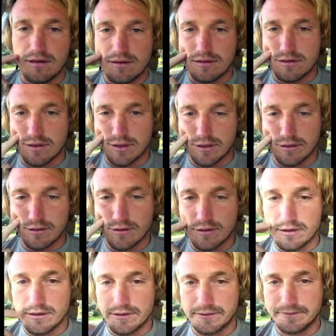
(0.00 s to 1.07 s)
Sorry
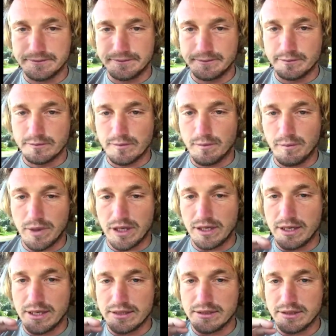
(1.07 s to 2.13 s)
horse, main
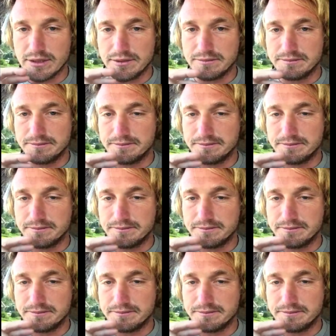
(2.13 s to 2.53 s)
guy shit.